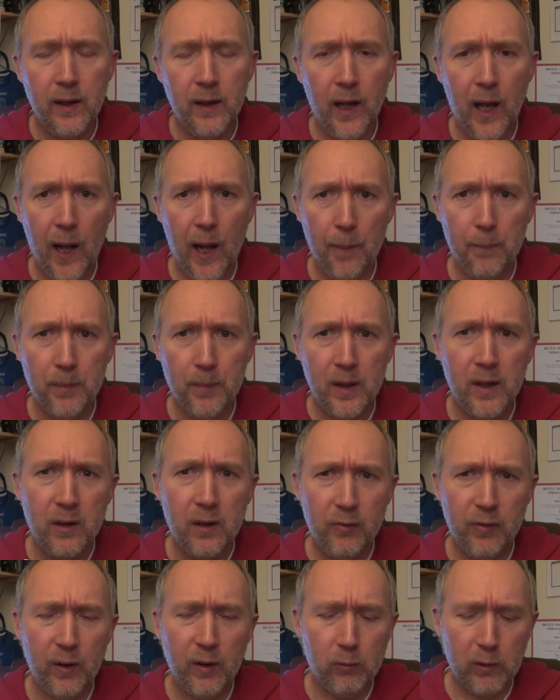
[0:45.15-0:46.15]

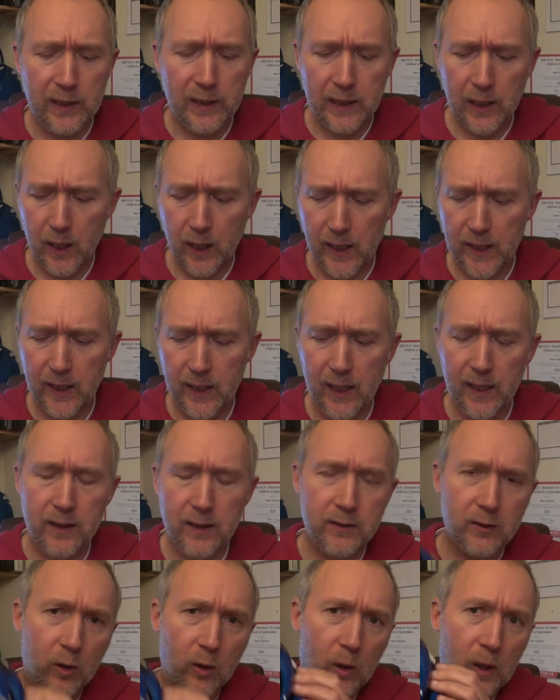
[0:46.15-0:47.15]
It felt really light, and
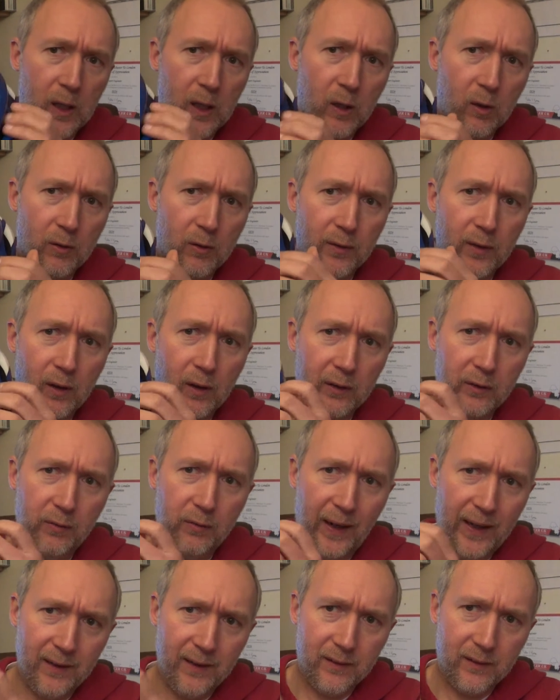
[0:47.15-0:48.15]
it's got a lot of nice
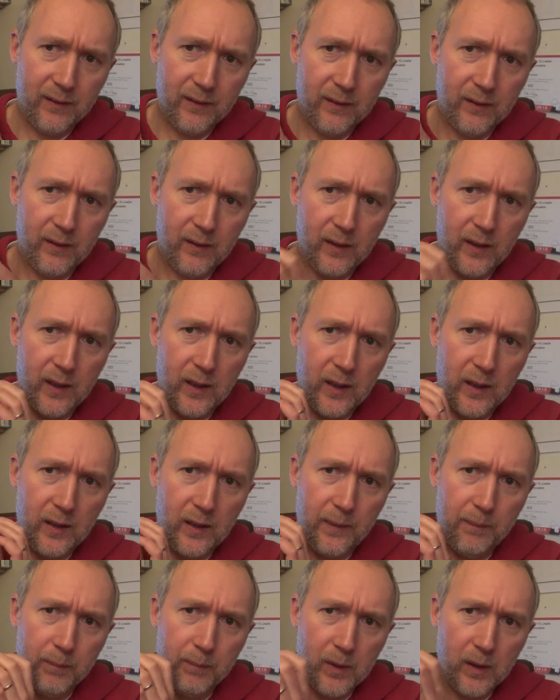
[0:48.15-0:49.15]
vents
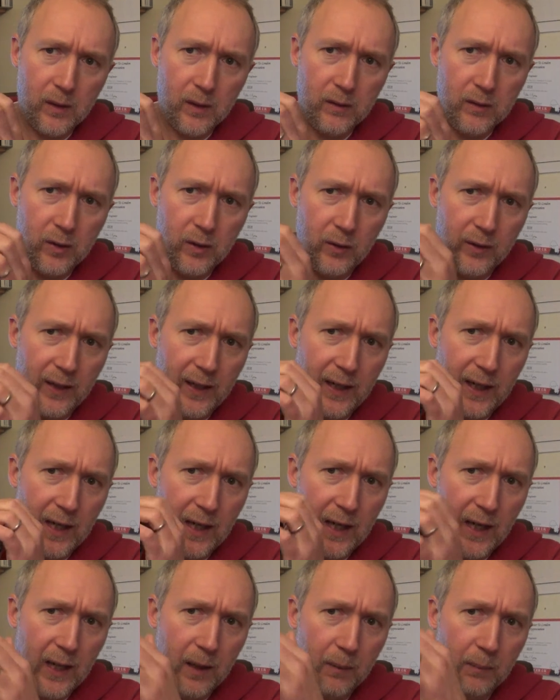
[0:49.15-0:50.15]
to
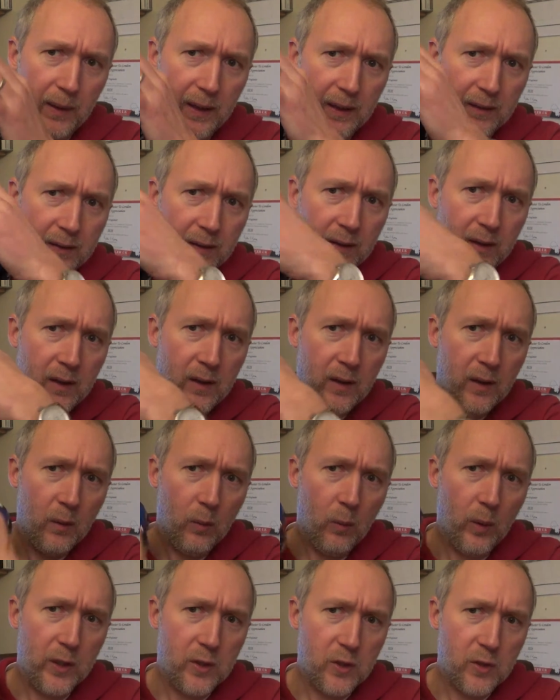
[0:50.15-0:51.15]
the helmet,
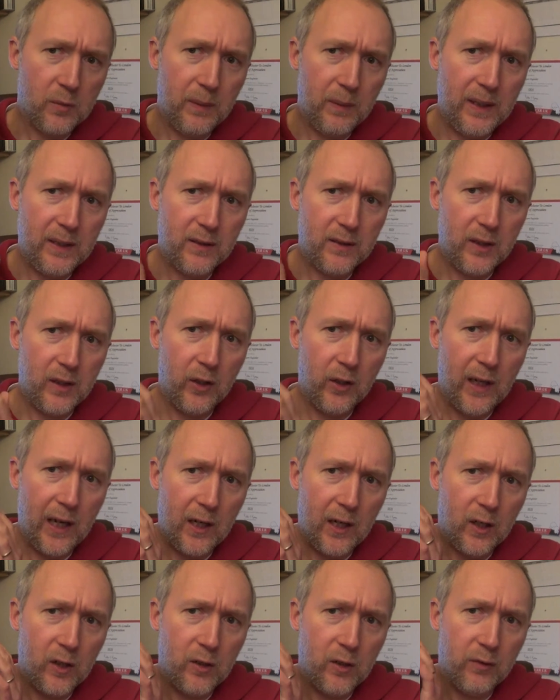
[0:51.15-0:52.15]
which means that you
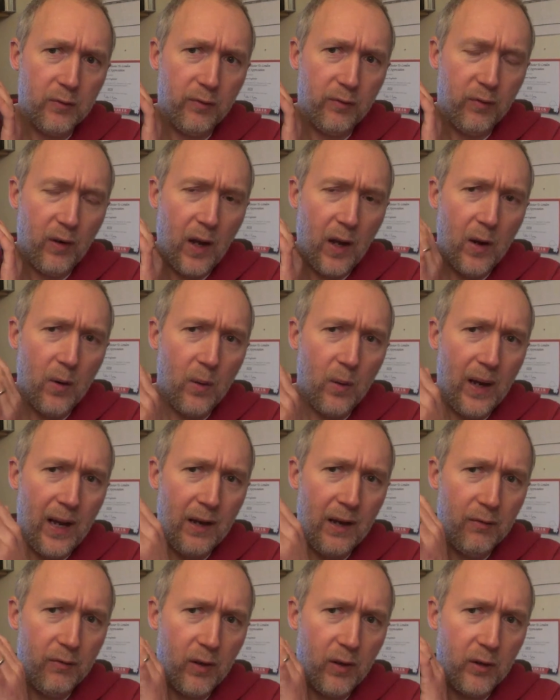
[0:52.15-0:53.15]
get good
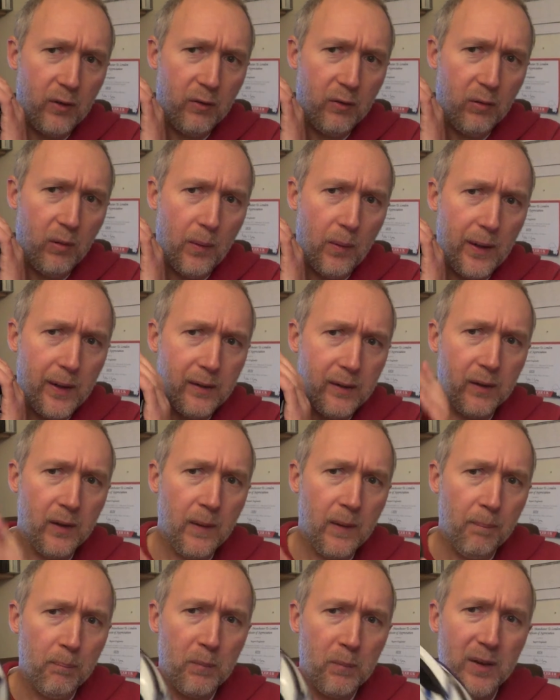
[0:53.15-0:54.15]
airflow through it.
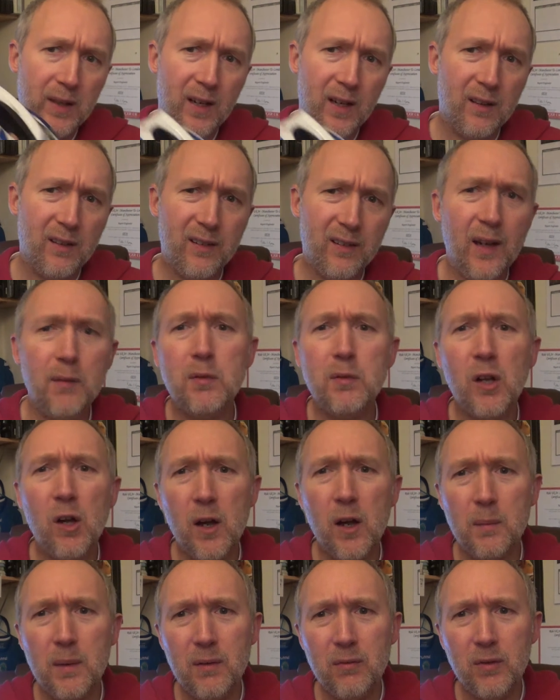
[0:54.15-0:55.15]
But then at the same
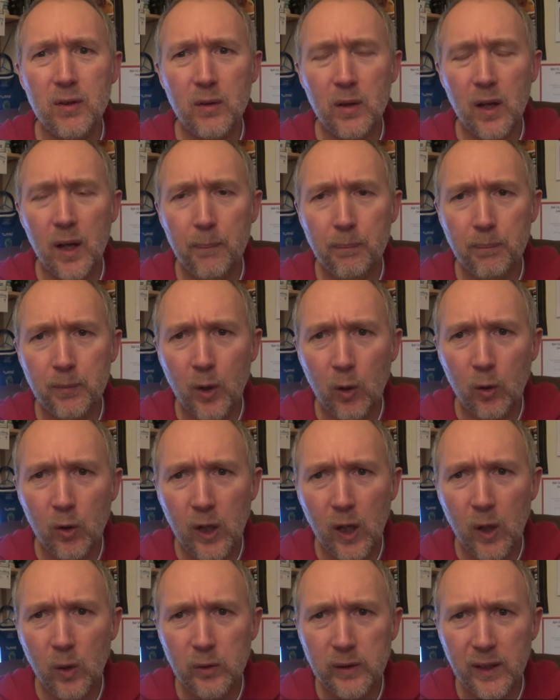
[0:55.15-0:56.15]
time, even on
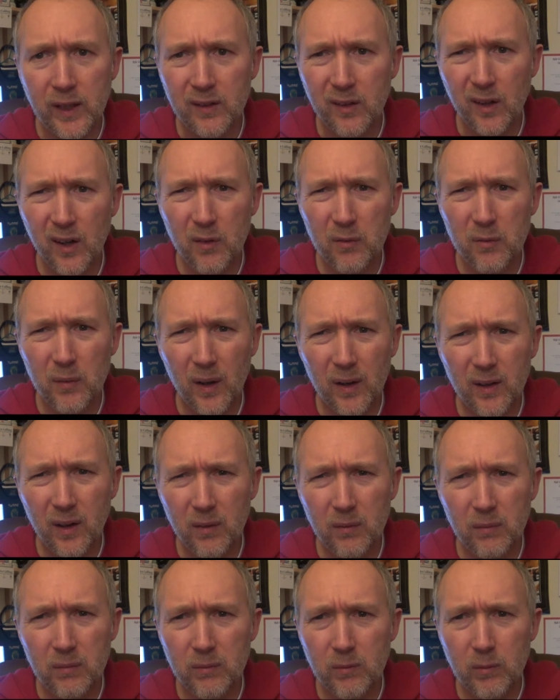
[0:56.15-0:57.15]
cold days, I
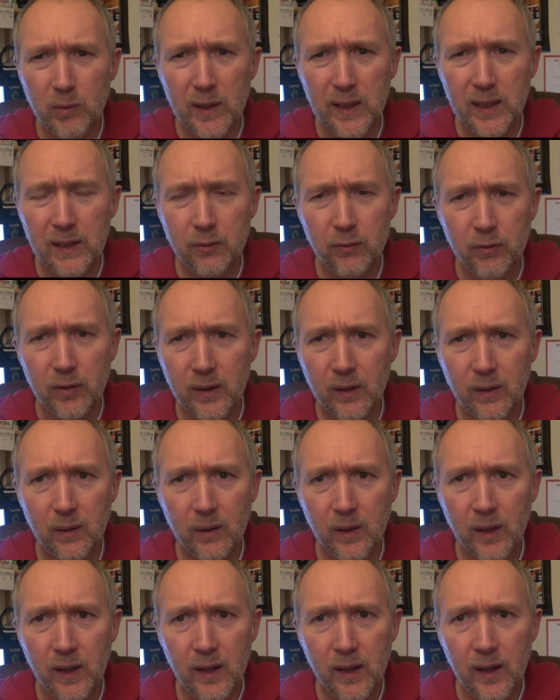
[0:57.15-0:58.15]
don't really
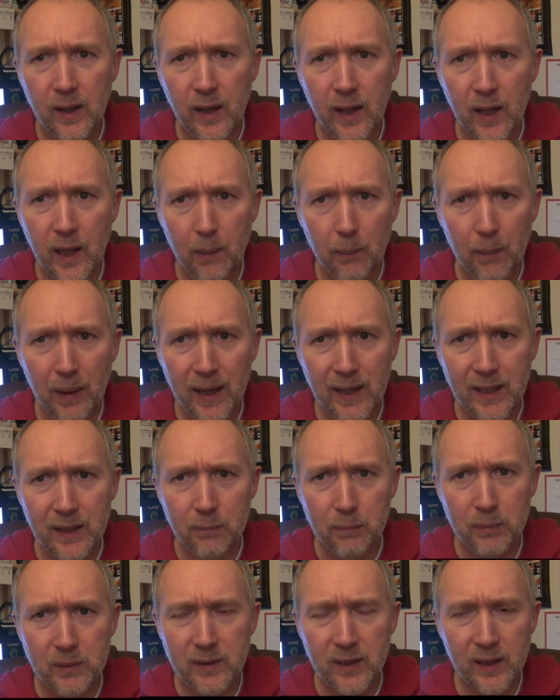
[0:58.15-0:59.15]
feel any
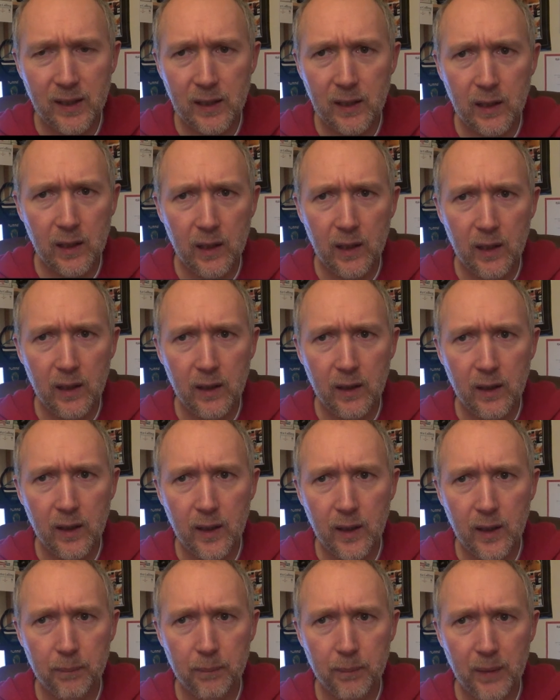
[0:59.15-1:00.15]
particular
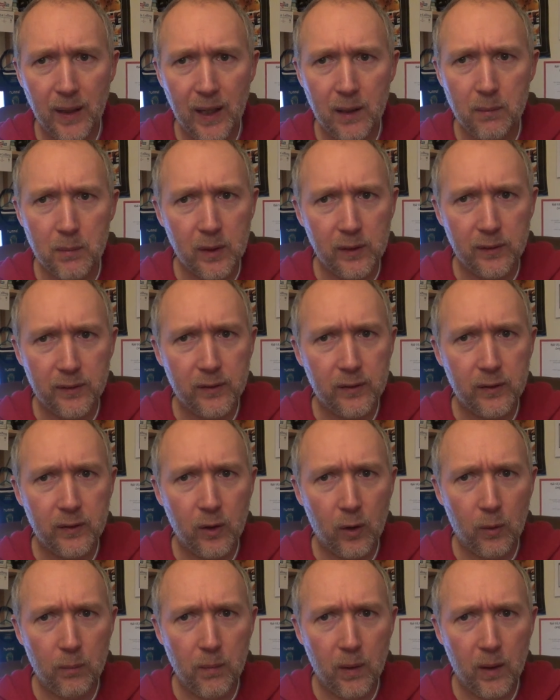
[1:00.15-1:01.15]
elements
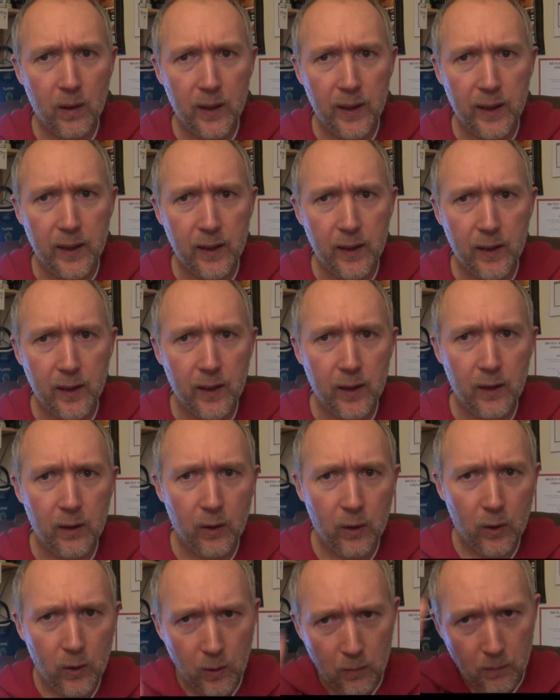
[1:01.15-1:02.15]
on
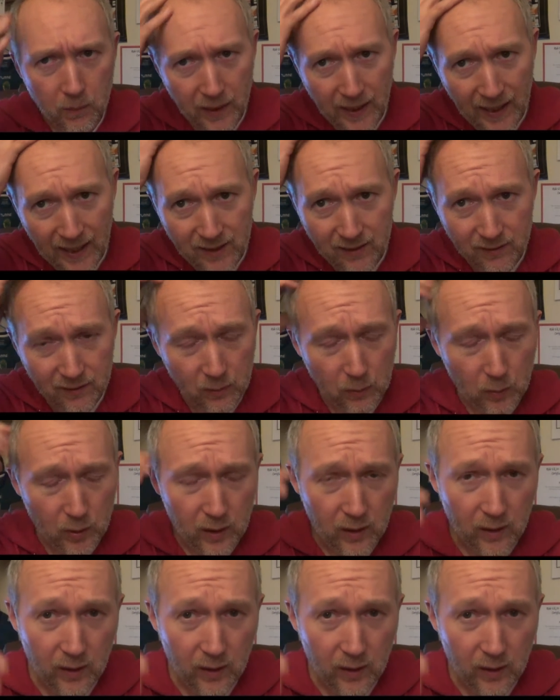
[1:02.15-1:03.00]
my head, as it were.